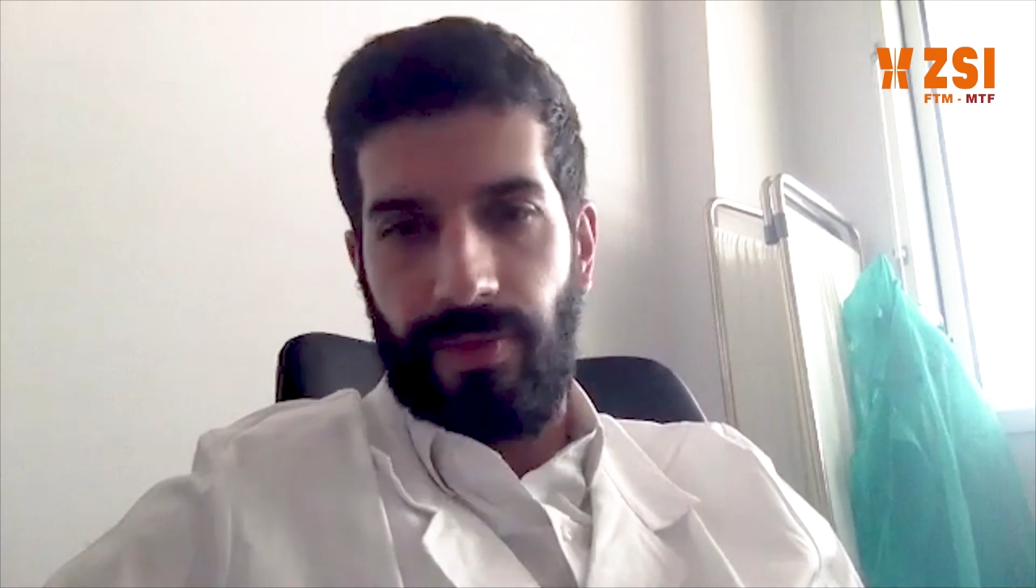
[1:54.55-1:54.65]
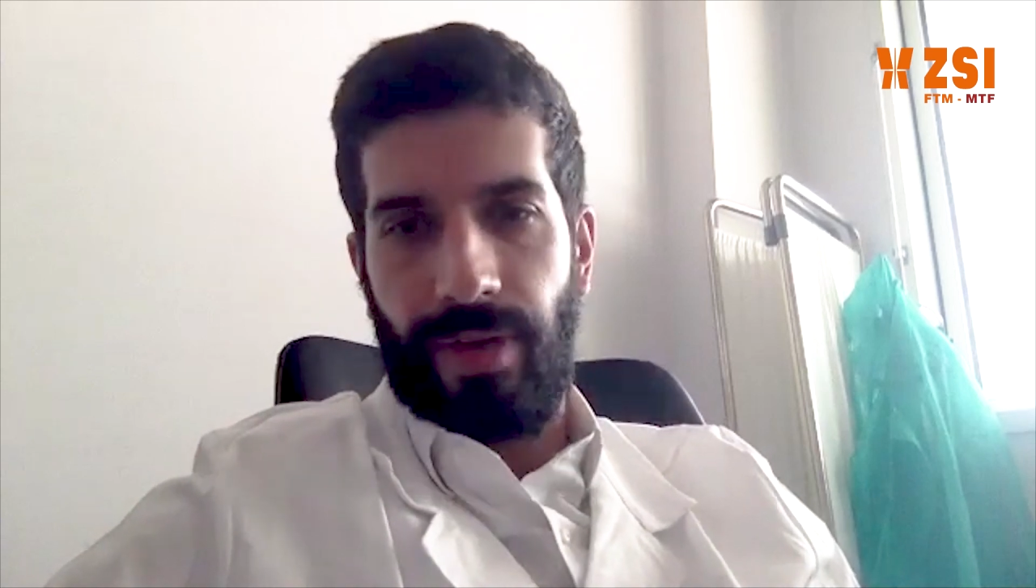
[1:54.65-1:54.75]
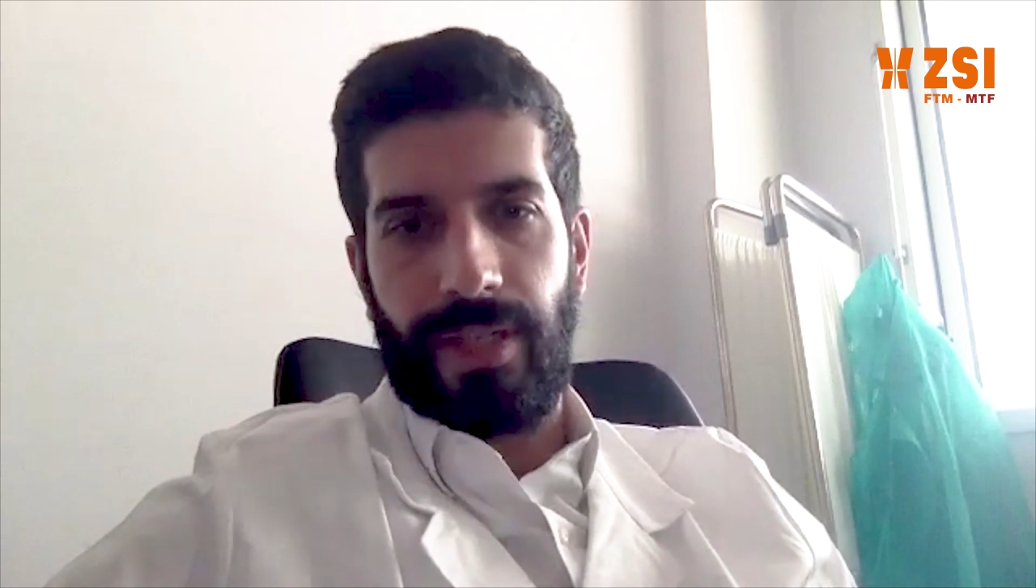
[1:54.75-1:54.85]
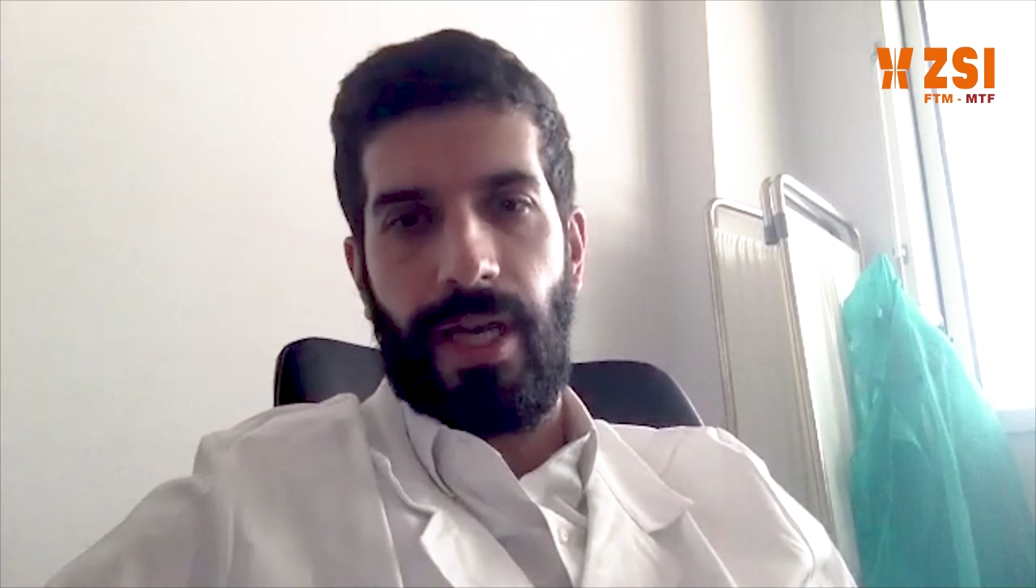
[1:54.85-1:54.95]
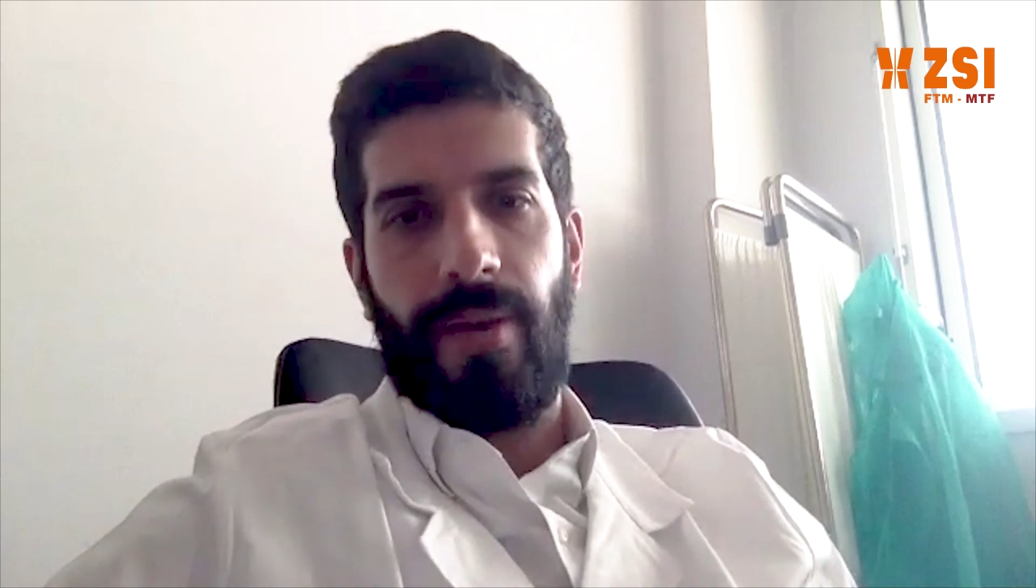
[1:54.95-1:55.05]
for
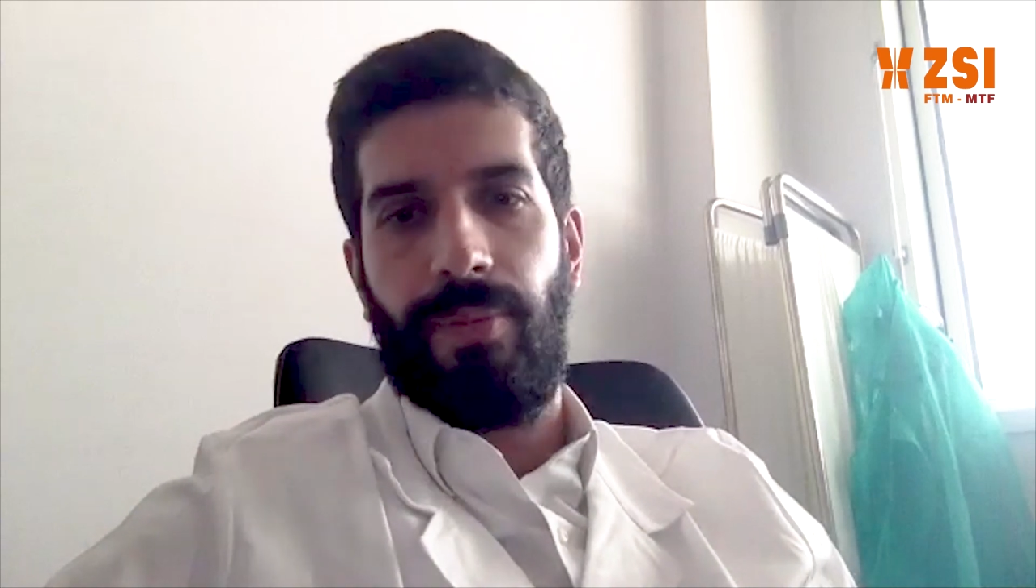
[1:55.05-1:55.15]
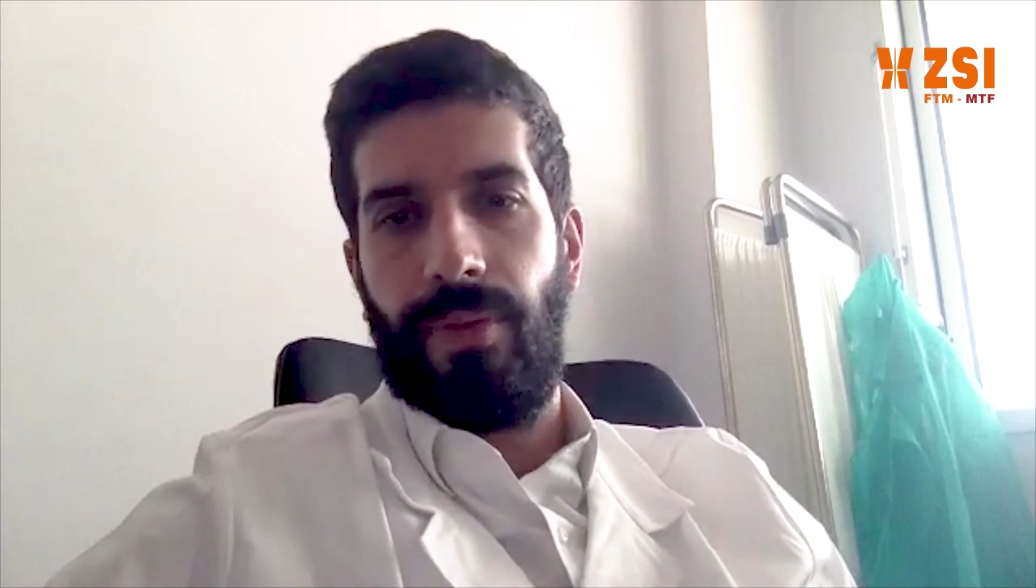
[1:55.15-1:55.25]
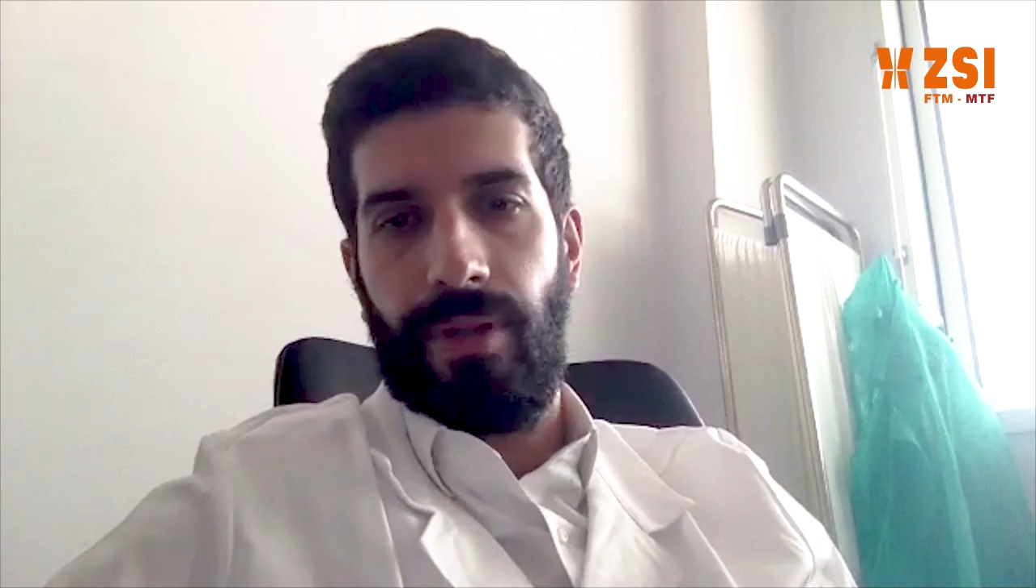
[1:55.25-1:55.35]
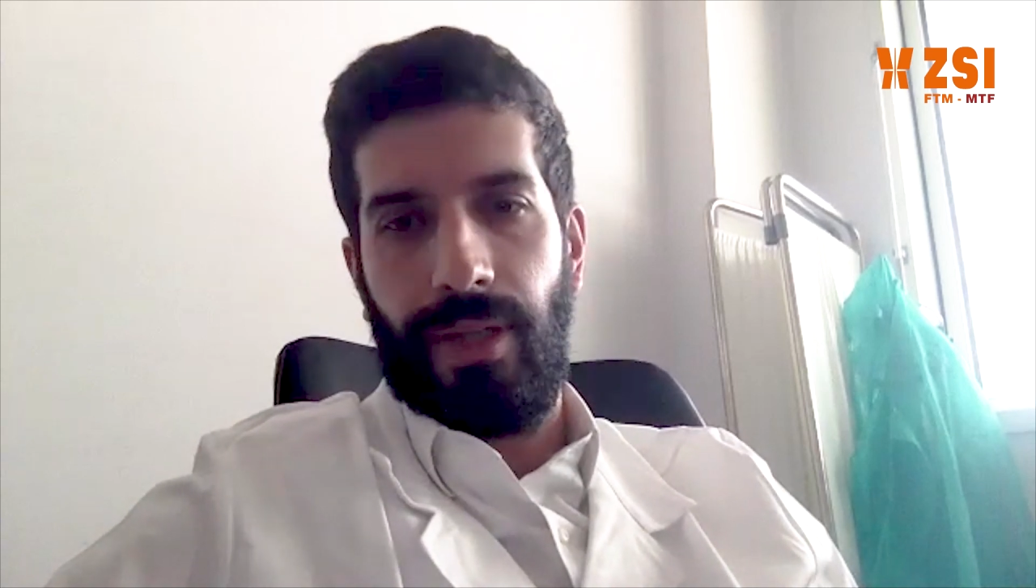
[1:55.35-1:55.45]
example,